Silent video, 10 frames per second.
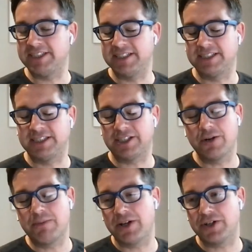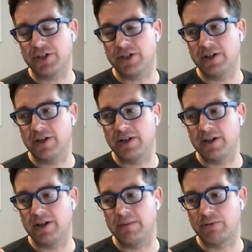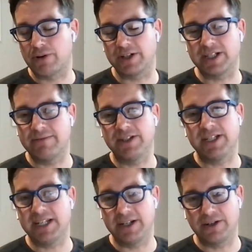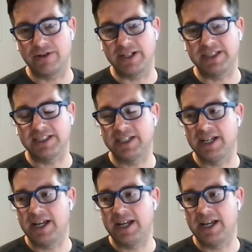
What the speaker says: seen so much productivity increase